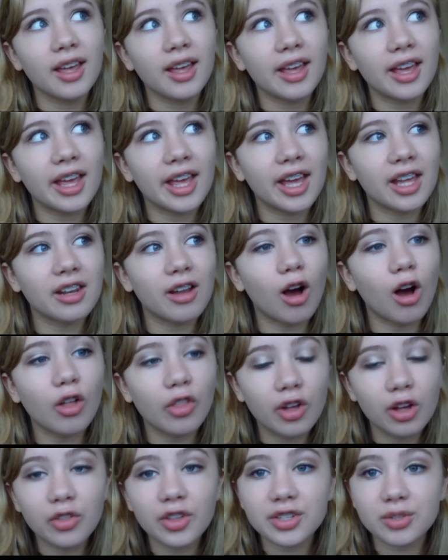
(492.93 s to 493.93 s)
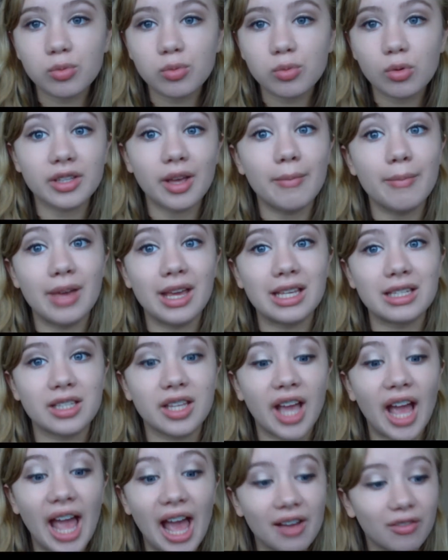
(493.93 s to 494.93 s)
And although this works amazing,
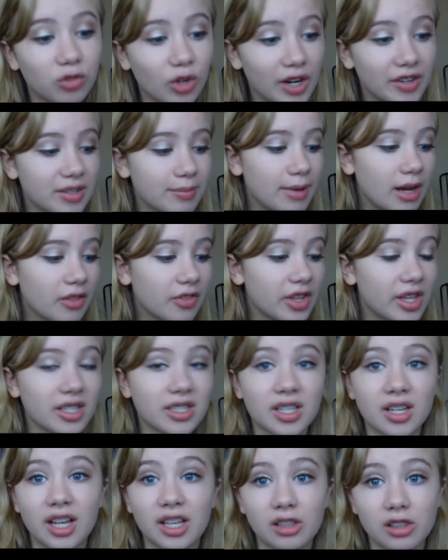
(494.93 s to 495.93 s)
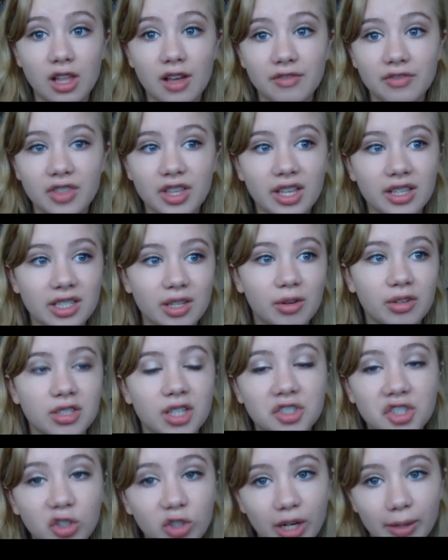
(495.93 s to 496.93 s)
I have raved about this, and I love this. It was
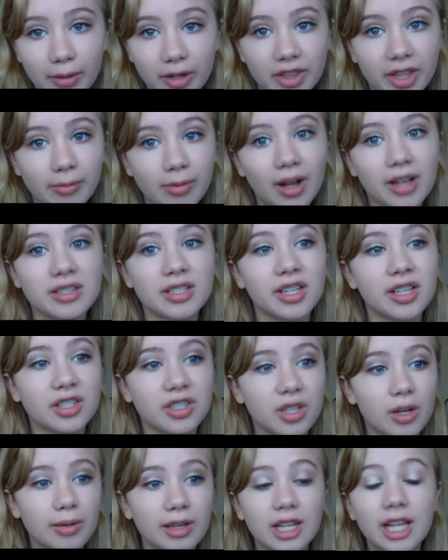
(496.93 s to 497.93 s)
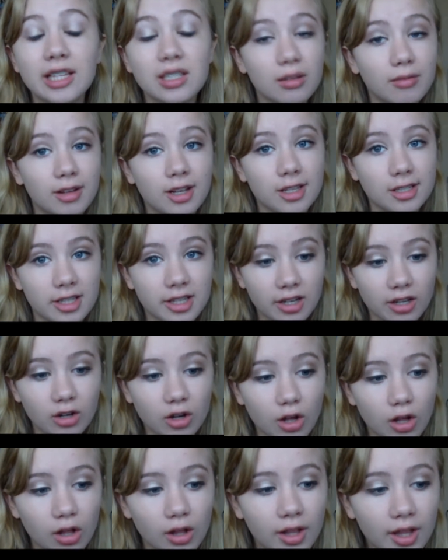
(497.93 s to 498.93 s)
such a great birthday present. So, I mean, it's amazing and
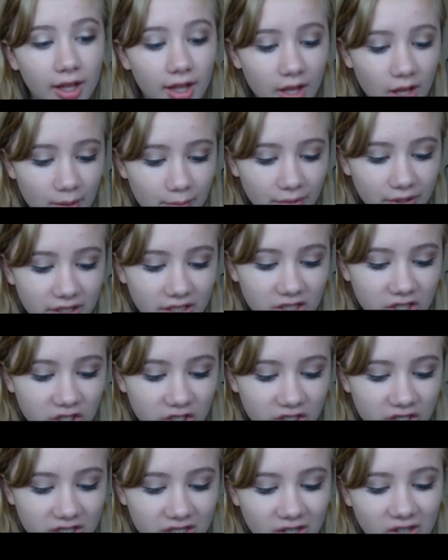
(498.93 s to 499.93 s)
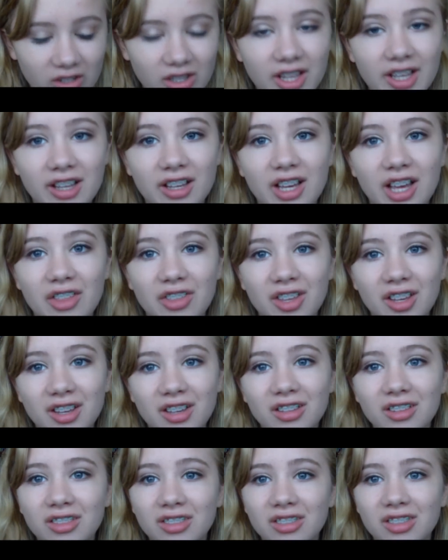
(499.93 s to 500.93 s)
all, but it's just still, like, I think
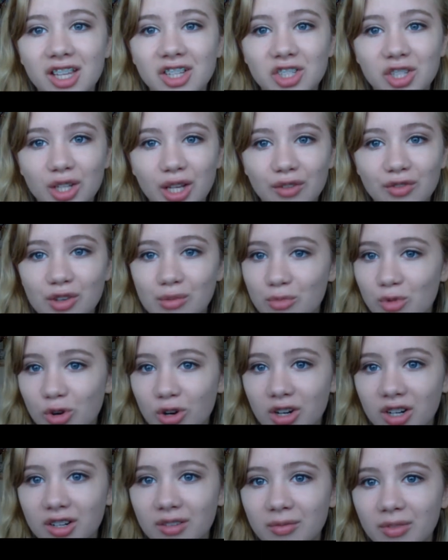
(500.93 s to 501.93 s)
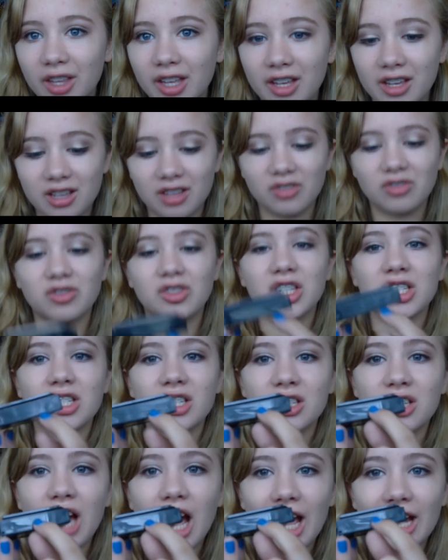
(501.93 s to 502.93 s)
they should give you more. Like, this
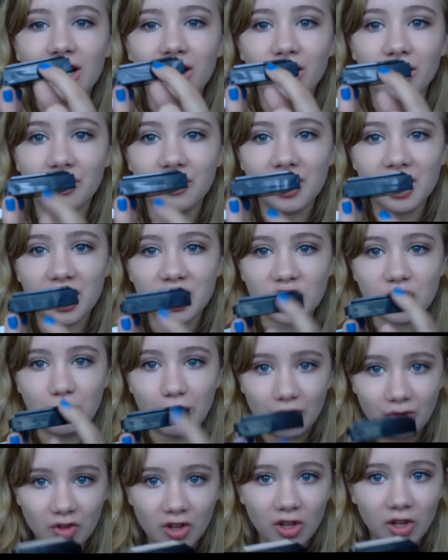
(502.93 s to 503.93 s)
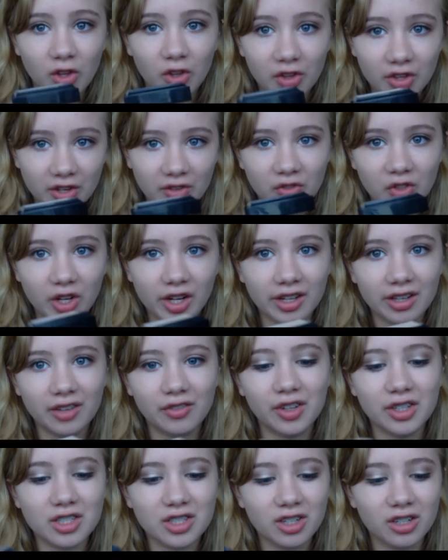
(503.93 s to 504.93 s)
entire thing should be filled if
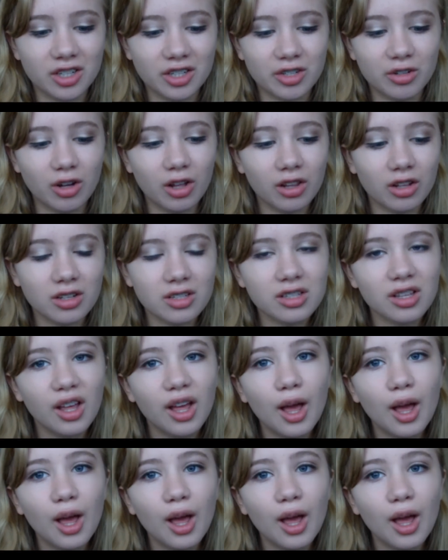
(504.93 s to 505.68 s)
it's $32.